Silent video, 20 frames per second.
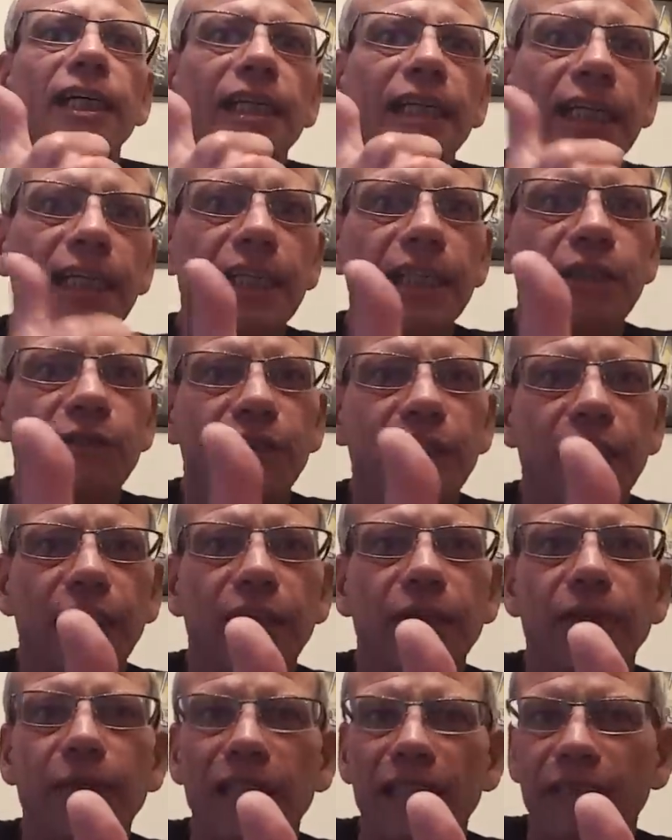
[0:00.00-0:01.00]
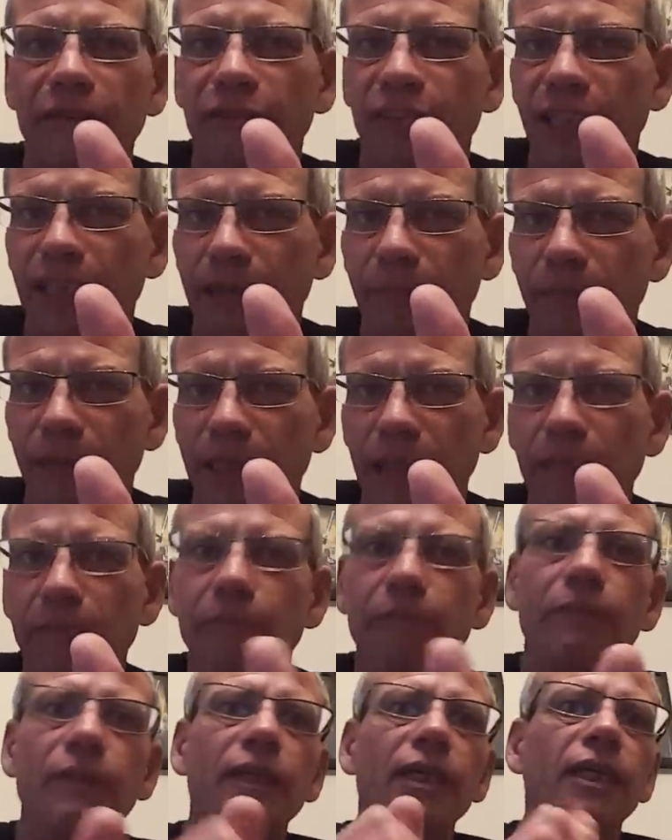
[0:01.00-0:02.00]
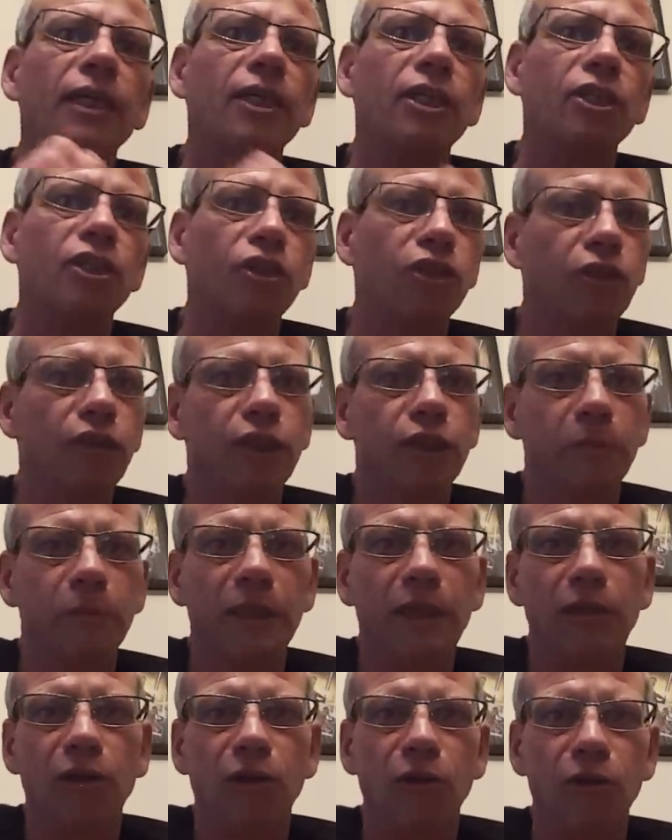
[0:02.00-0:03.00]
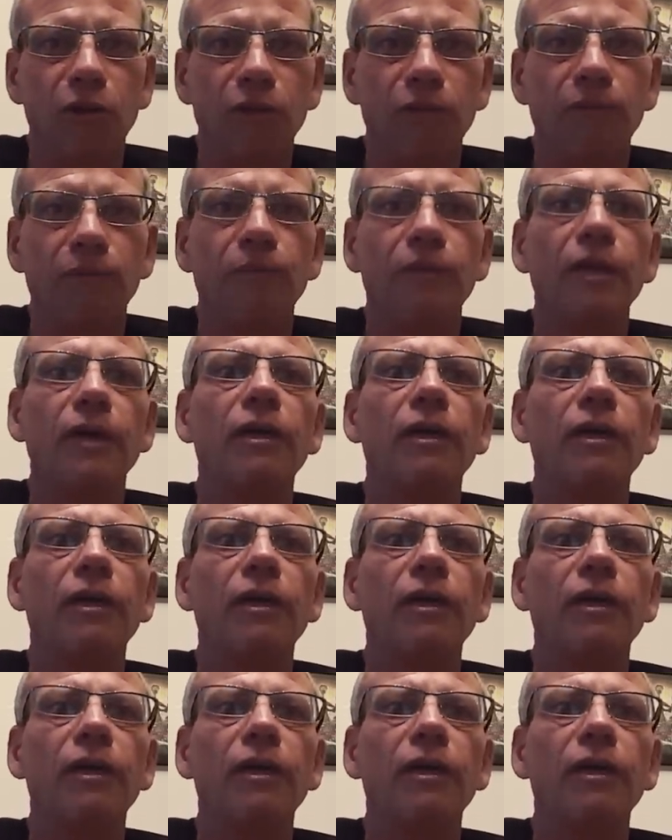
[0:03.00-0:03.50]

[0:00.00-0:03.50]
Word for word: Give this video a massive thumbs up. Sorry it's been long.